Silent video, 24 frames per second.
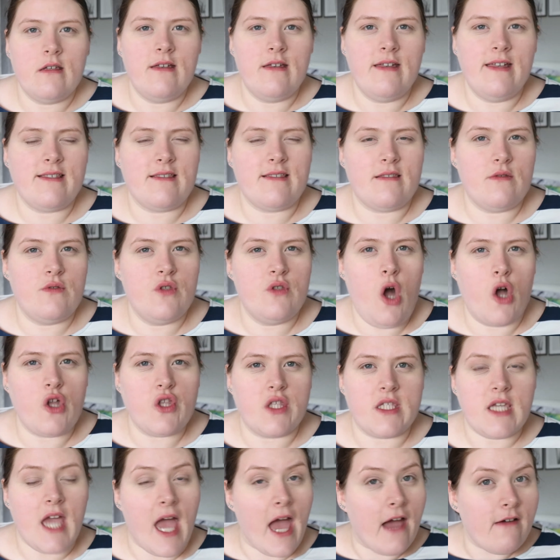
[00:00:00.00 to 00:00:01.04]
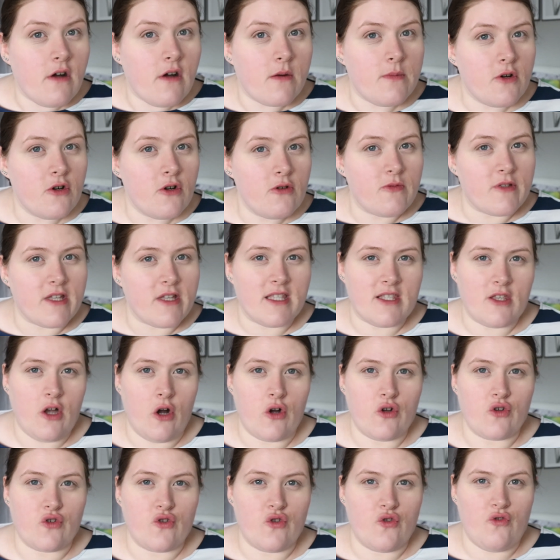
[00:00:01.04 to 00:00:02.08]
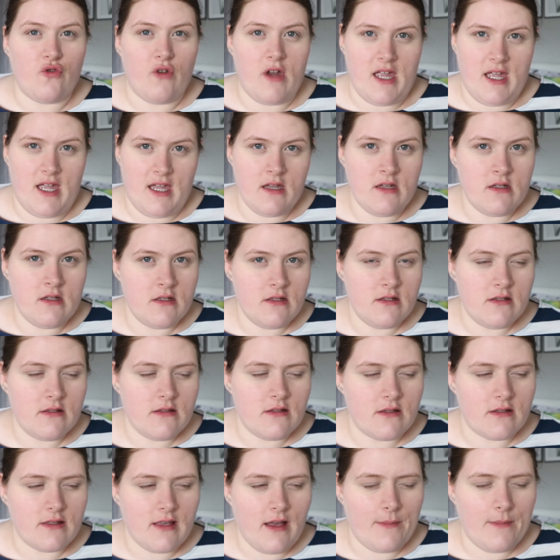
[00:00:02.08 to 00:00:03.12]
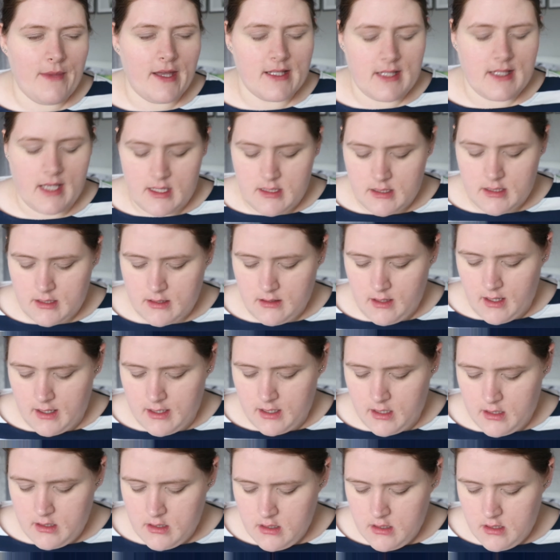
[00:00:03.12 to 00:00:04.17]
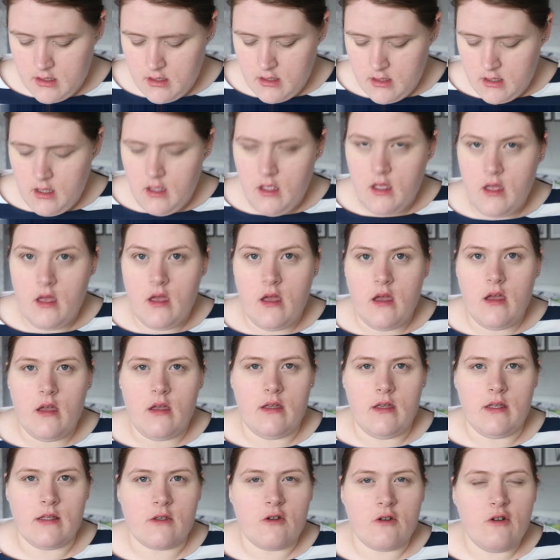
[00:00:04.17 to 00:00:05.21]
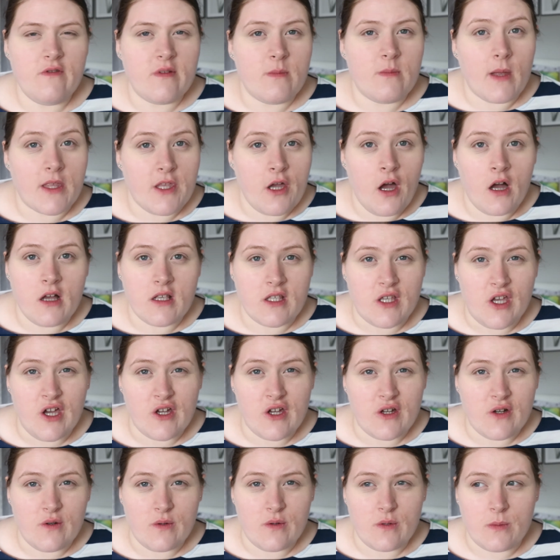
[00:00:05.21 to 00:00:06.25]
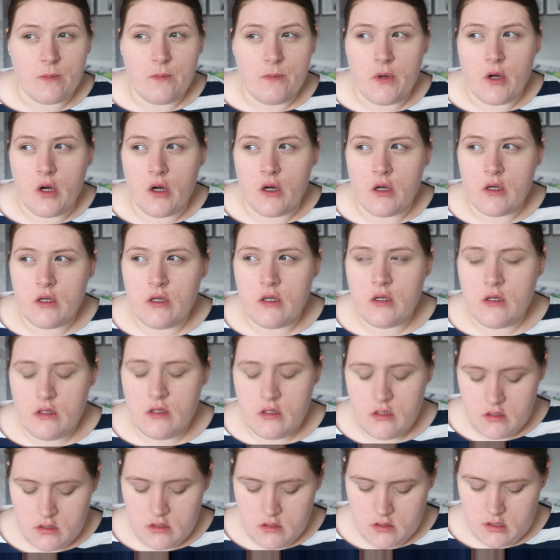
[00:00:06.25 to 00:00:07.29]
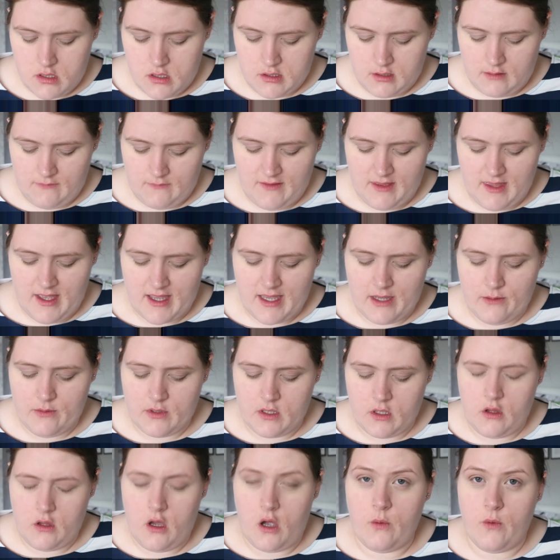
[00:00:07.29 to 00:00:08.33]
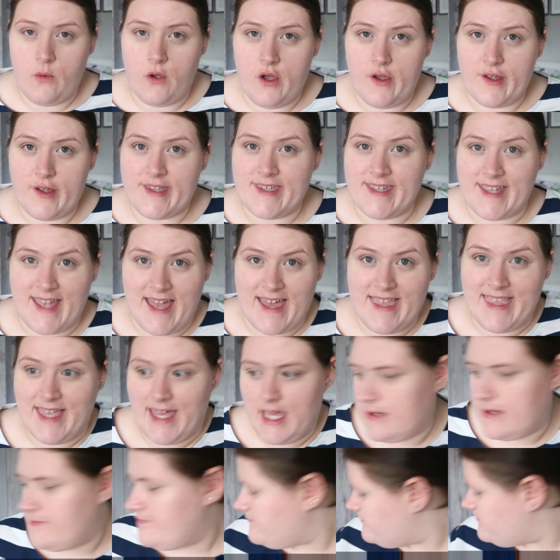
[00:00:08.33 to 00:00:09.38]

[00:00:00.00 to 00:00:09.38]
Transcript: it's not terrible, but it's not great. Does that make sense? Like, it's covered my dark circles, but I just feel like it was a lot of work to get there.